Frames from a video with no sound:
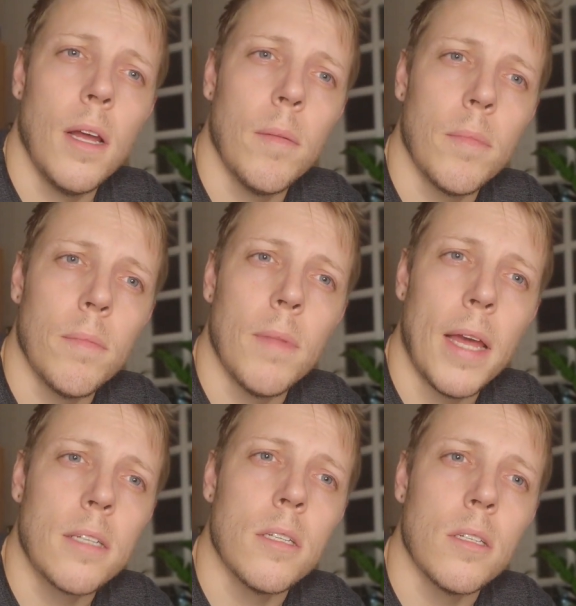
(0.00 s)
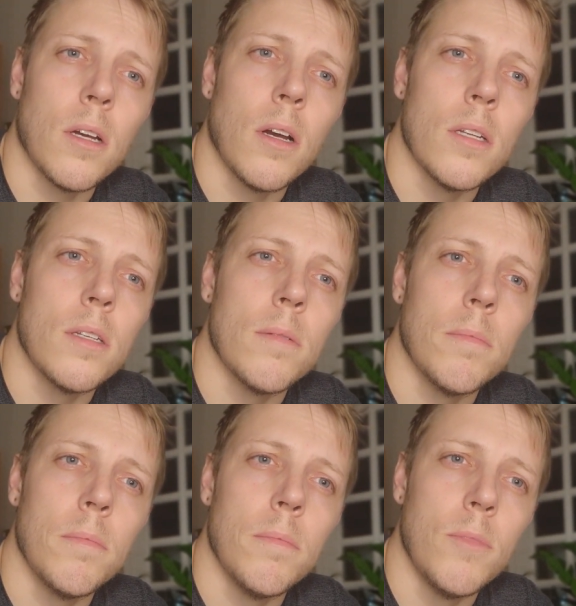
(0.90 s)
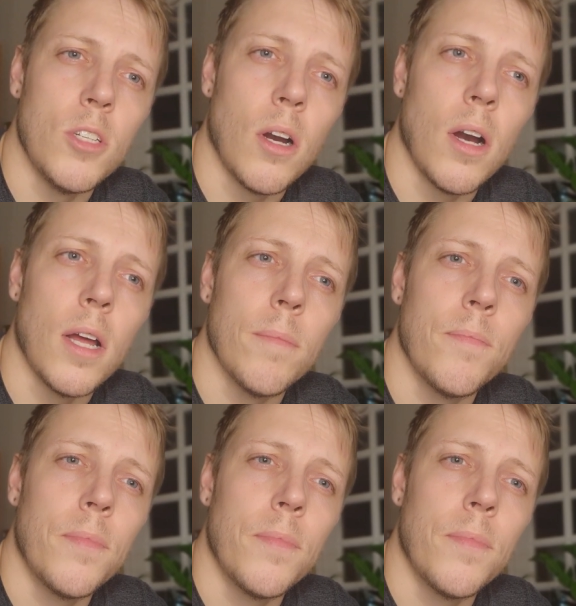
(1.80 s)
um, exercise diet